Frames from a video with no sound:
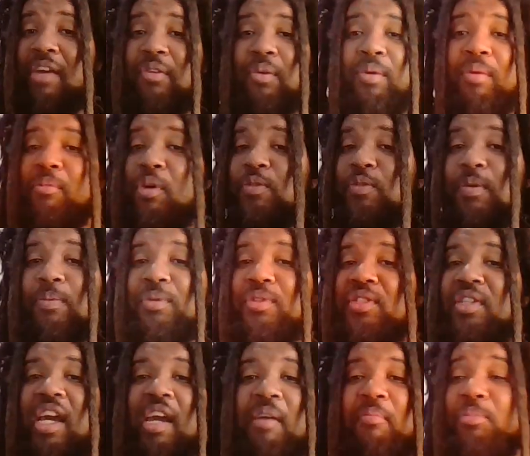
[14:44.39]
Most people
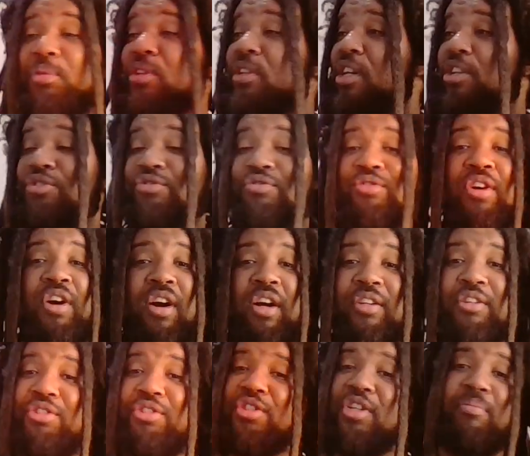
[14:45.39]
say bullying is wrong.
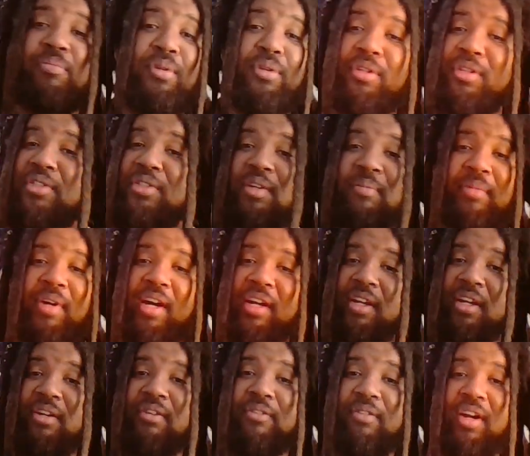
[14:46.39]
You shouldn't bully
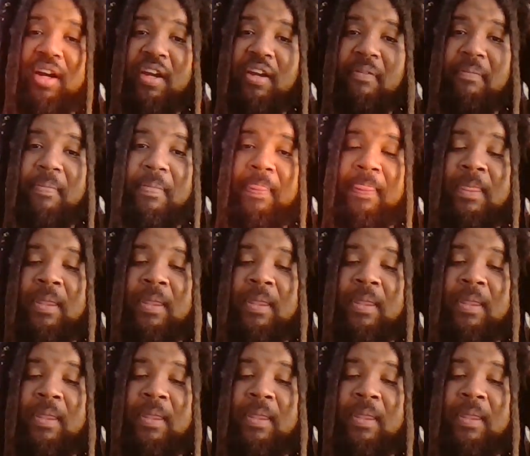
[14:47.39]
somebody, right?